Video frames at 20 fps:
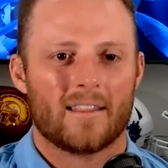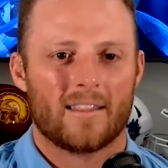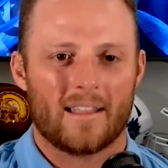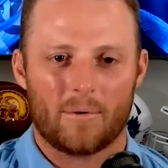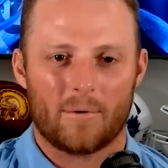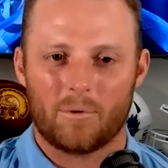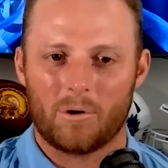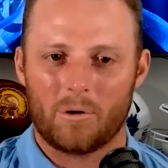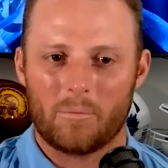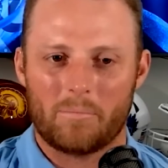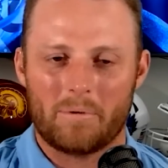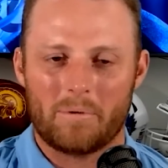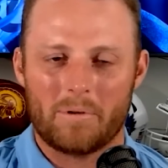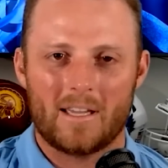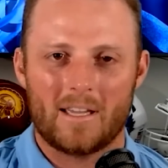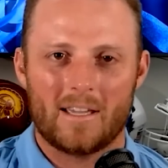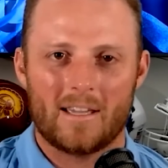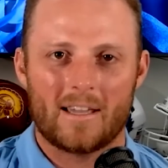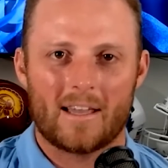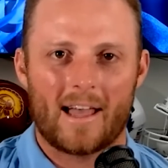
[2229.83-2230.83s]
that will
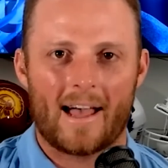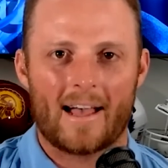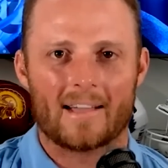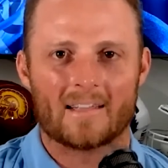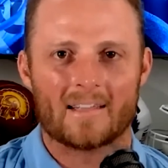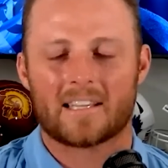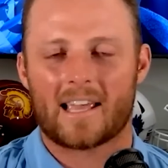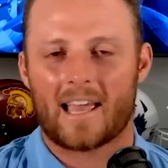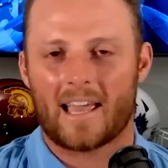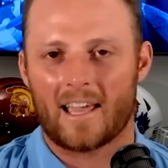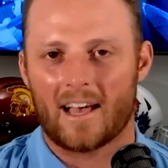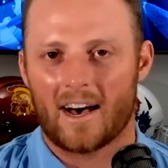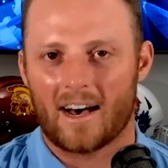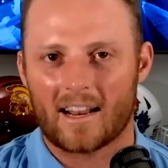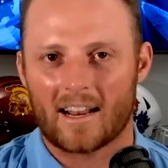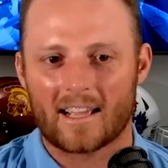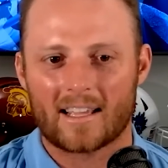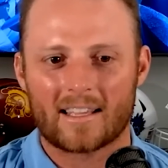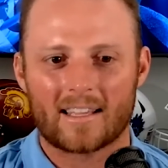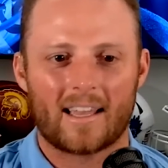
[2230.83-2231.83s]
be as
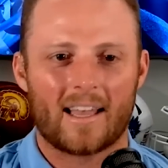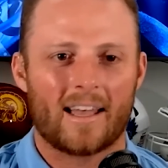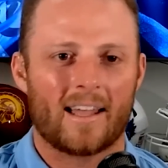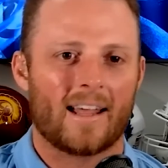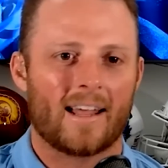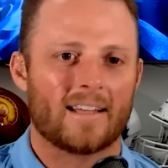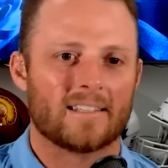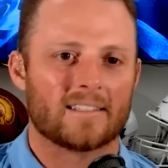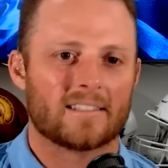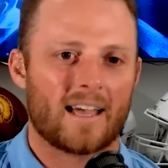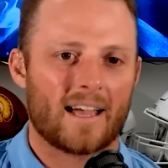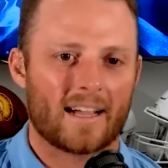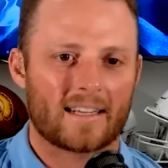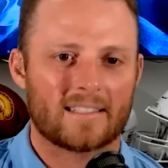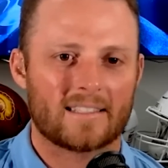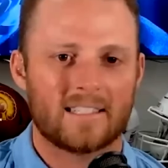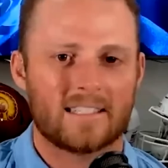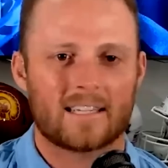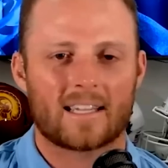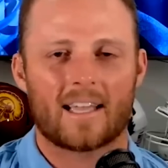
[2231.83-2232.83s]
chaotic and as
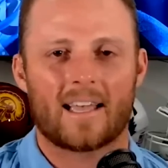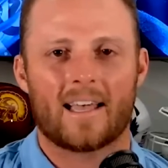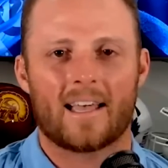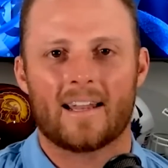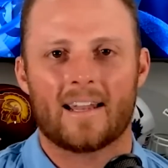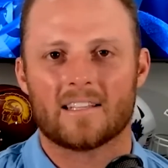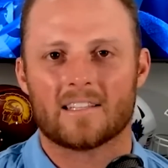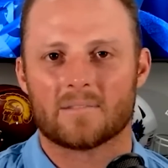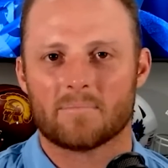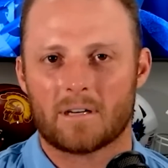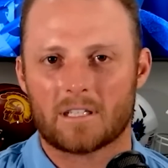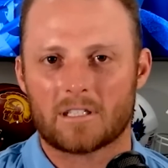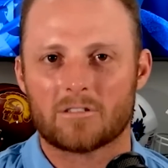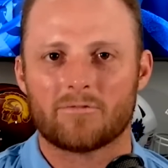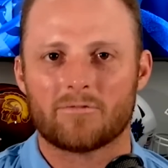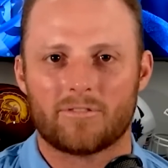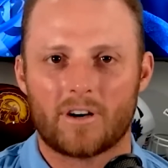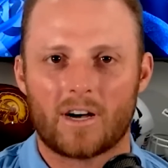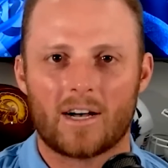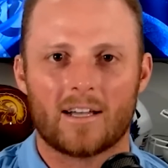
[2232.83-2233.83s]
hectic and as
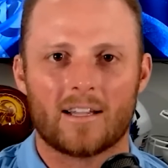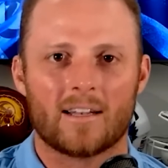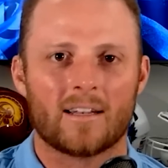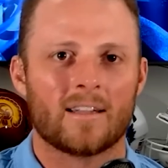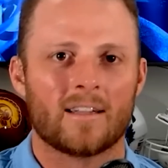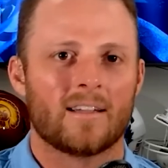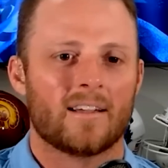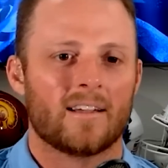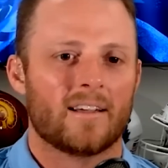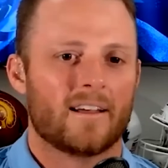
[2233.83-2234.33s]
much fun